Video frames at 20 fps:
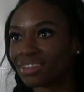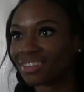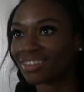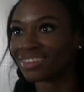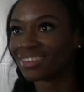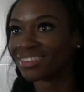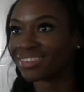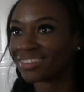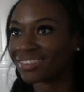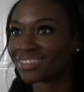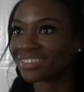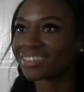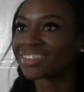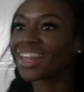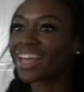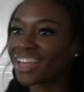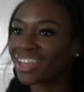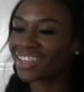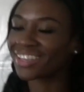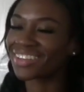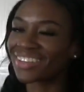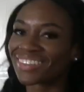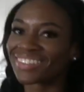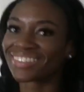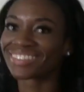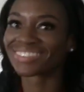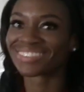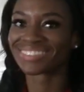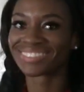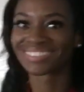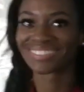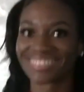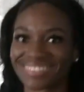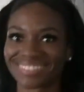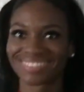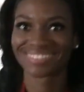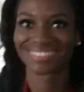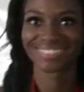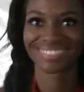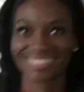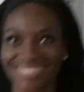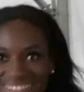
Thanks so much. Thank you. Good luck.